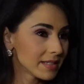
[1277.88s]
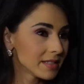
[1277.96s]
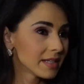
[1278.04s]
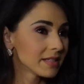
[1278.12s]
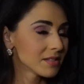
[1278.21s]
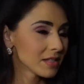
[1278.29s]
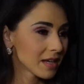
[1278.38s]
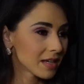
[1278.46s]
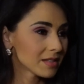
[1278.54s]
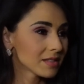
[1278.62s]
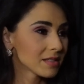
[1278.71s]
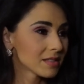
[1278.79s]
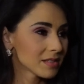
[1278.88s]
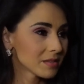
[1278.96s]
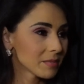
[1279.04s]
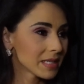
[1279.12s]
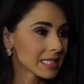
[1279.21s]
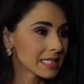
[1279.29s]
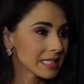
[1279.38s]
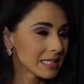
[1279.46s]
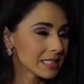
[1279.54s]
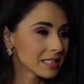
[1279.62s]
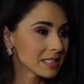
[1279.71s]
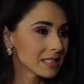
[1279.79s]
days, yes. Many
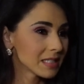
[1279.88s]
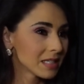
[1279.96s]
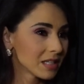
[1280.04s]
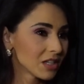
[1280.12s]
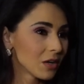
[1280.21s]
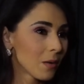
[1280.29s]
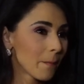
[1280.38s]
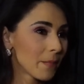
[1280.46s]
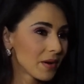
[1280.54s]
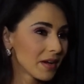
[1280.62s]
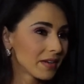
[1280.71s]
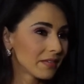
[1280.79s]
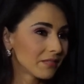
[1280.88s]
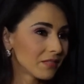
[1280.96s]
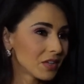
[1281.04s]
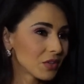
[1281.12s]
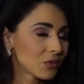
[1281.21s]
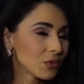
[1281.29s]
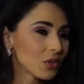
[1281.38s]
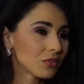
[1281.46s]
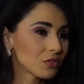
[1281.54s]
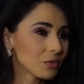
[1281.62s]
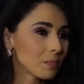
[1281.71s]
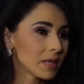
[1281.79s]
days. But, you have
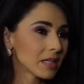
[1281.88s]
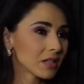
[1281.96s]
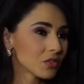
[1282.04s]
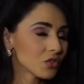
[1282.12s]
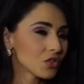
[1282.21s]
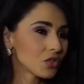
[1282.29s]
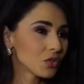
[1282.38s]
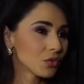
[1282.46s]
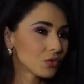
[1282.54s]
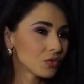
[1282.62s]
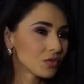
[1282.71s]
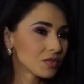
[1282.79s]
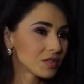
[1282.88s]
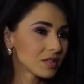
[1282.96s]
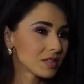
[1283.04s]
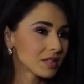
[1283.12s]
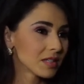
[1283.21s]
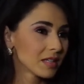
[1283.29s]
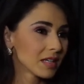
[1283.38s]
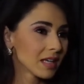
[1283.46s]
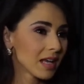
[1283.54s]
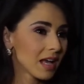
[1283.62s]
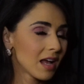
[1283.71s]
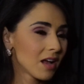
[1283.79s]
to pick and choose
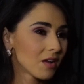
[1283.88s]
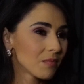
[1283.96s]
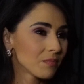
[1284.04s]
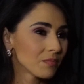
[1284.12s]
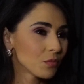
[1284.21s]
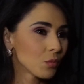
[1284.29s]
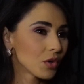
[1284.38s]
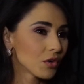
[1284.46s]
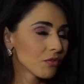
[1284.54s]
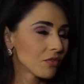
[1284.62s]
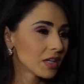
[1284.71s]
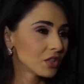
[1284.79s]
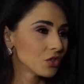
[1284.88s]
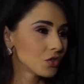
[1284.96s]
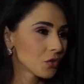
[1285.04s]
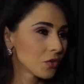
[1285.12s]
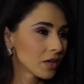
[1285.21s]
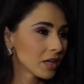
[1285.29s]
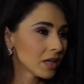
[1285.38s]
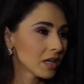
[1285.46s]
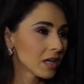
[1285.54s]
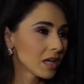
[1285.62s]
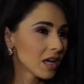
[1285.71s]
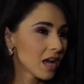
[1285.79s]
where to find joy.
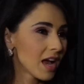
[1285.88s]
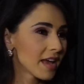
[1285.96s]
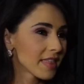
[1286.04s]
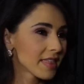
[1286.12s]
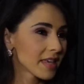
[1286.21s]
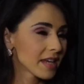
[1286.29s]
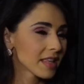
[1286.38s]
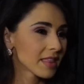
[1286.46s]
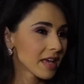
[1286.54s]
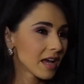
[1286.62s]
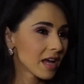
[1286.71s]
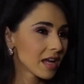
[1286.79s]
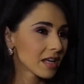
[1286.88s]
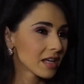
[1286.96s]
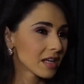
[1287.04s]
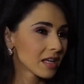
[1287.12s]
I think that